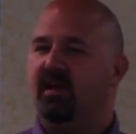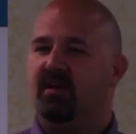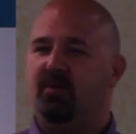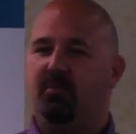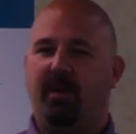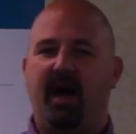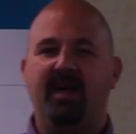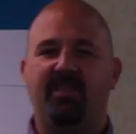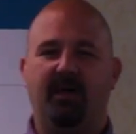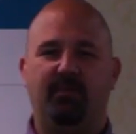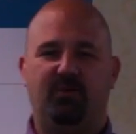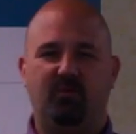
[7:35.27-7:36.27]
You buy
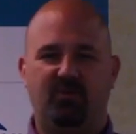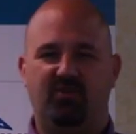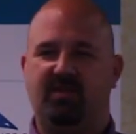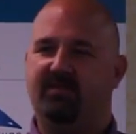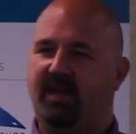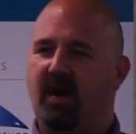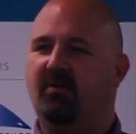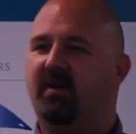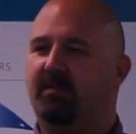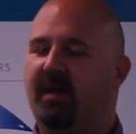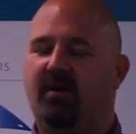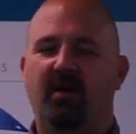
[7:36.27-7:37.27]
them to achieve an
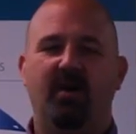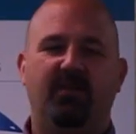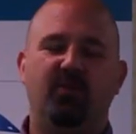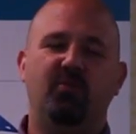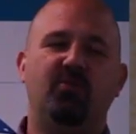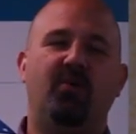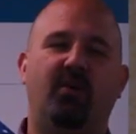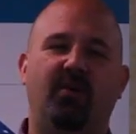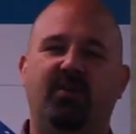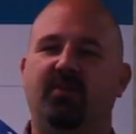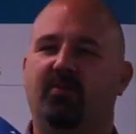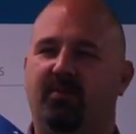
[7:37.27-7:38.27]
outcome. Now, you're going to
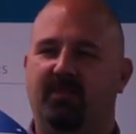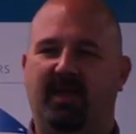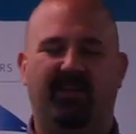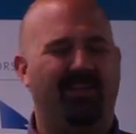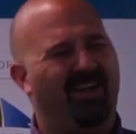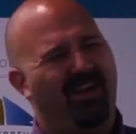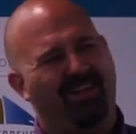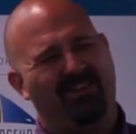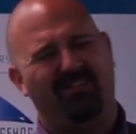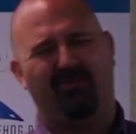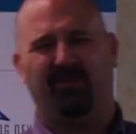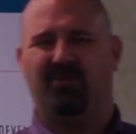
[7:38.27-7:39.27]
argue with me that, no,
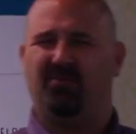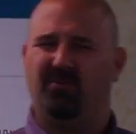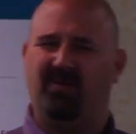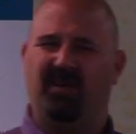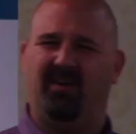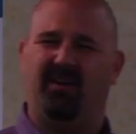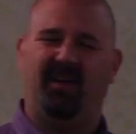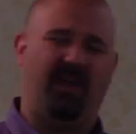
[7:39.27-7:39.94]
that's not really true, Darren.